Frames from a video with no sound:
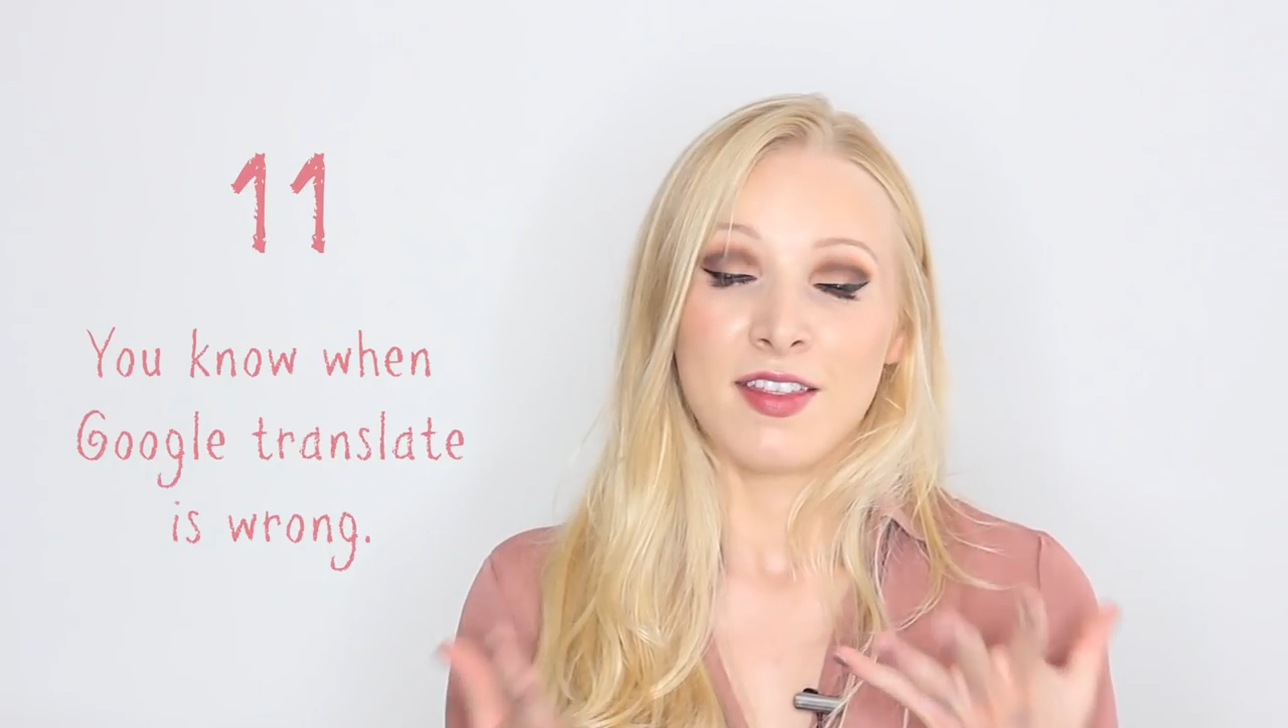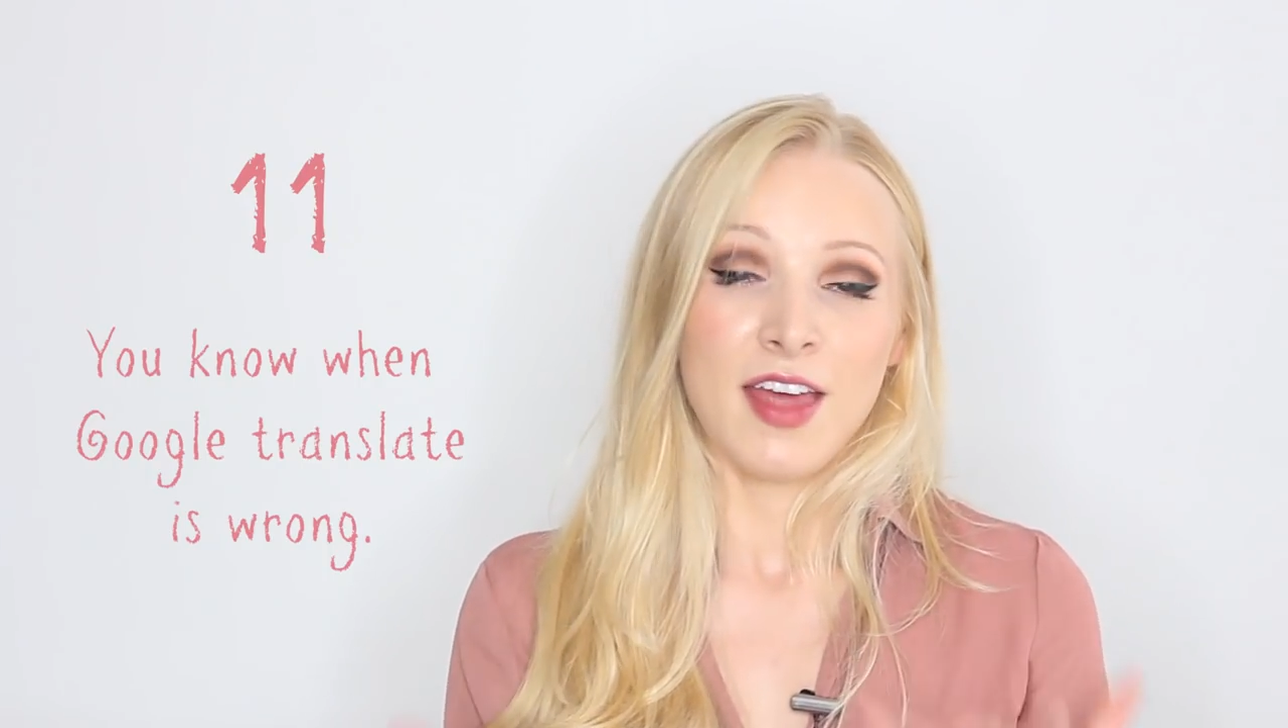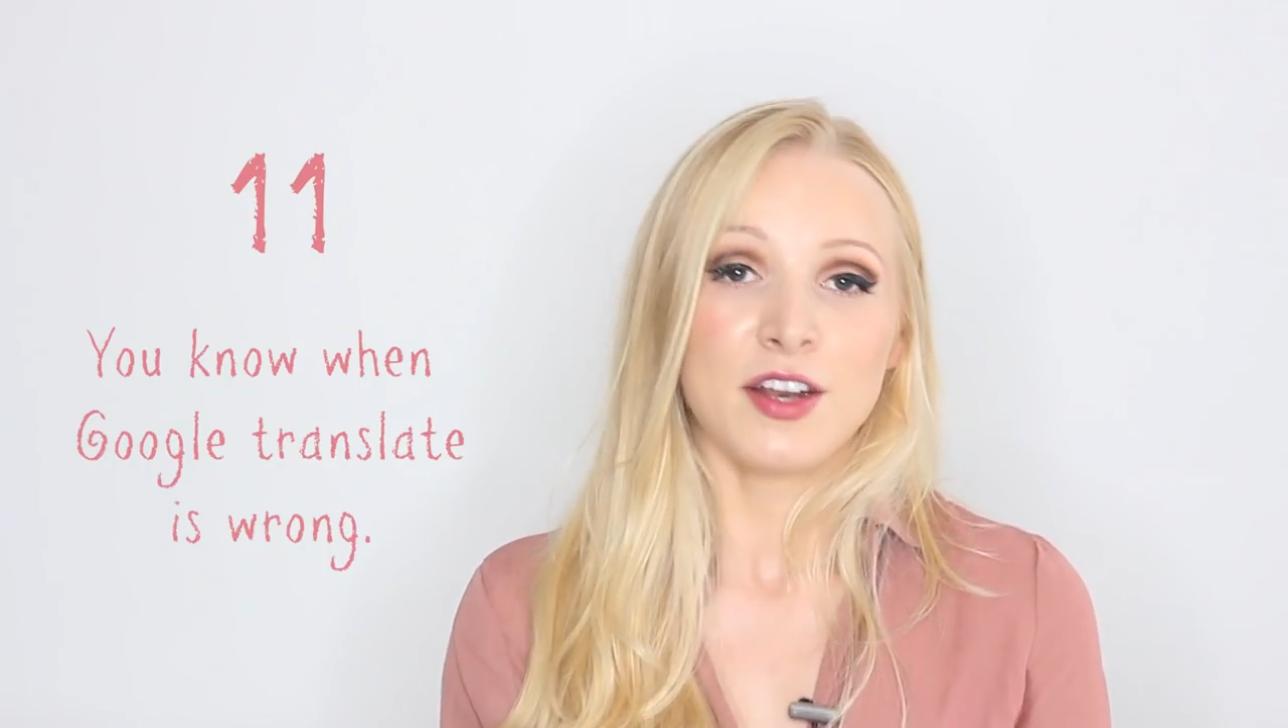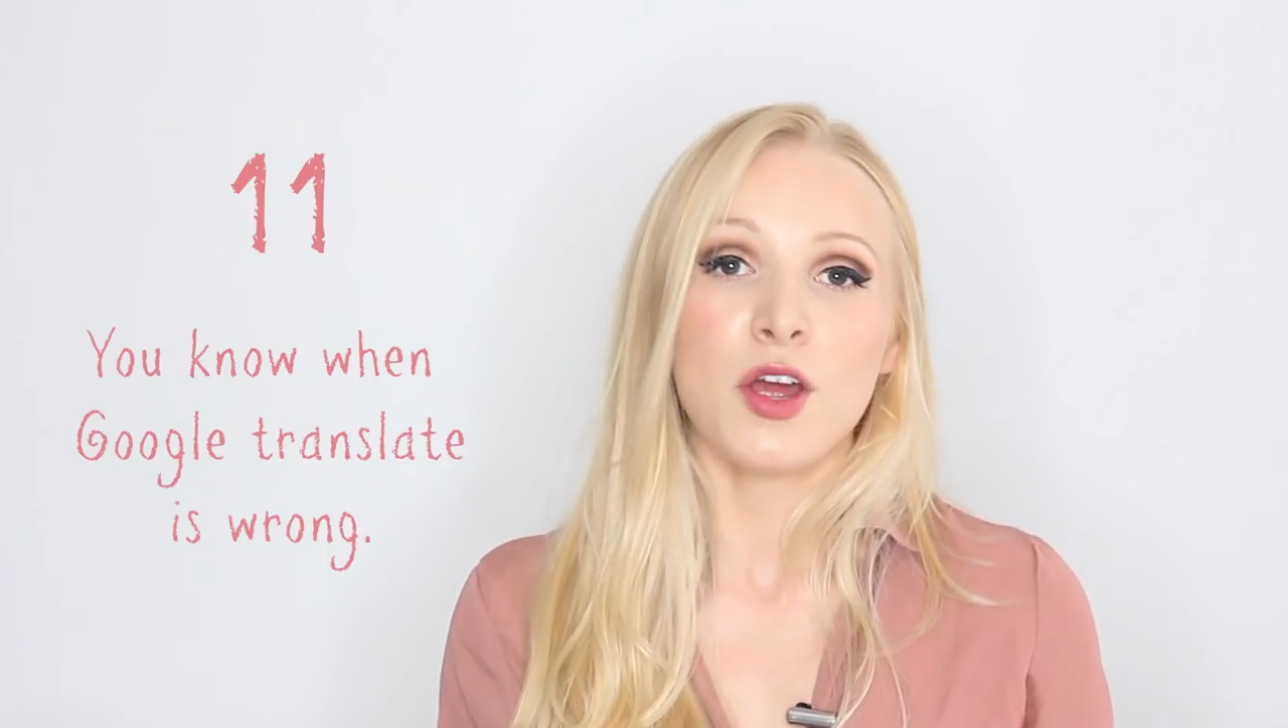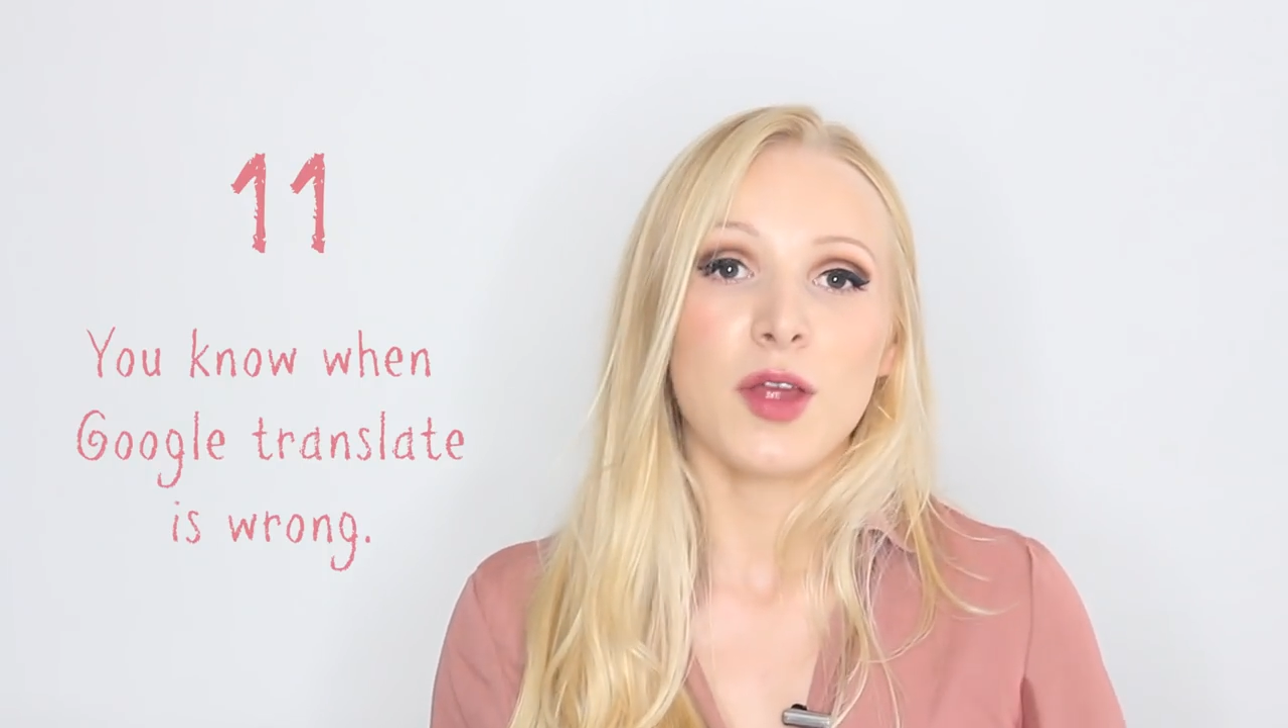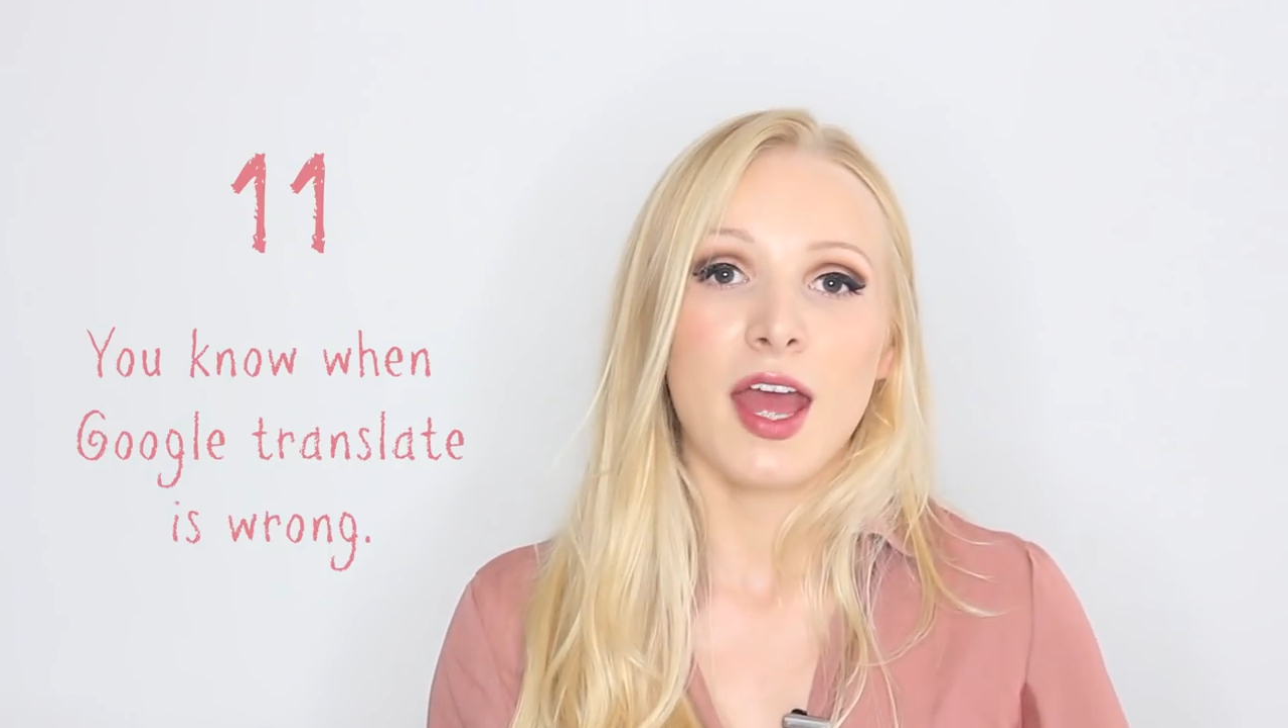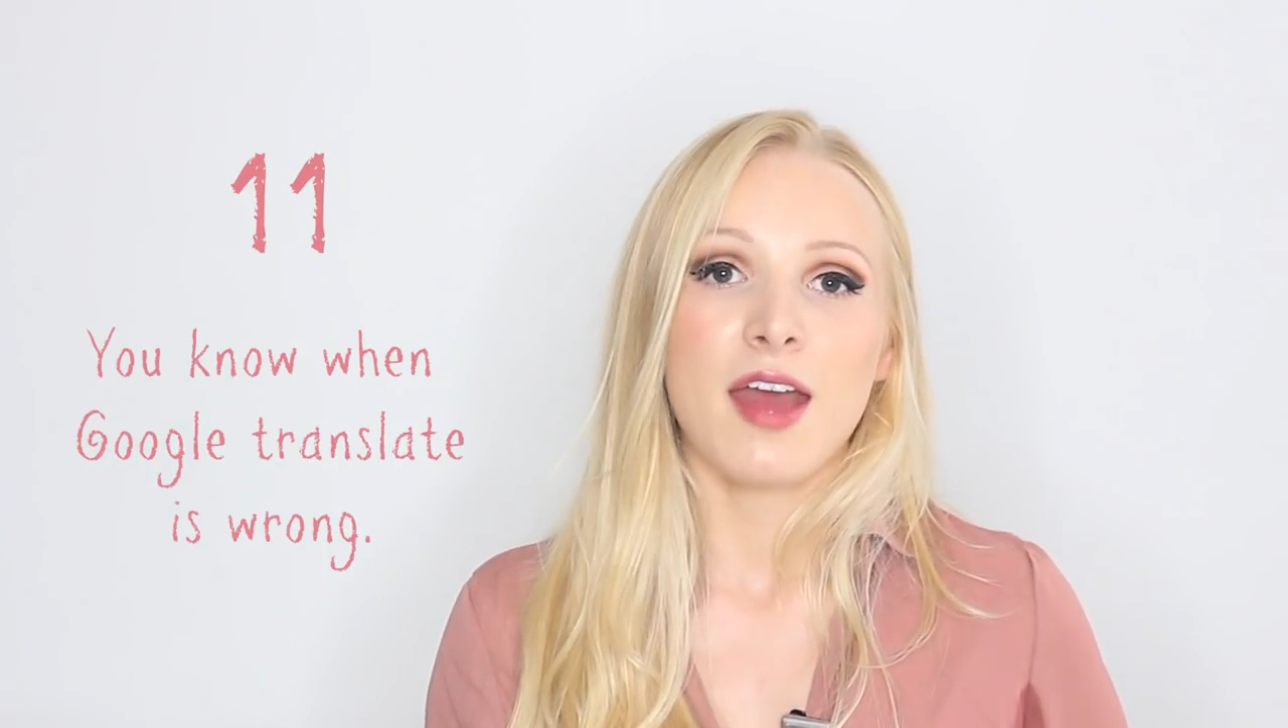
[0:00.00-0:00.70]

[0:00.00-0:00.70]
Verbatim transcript: they don't get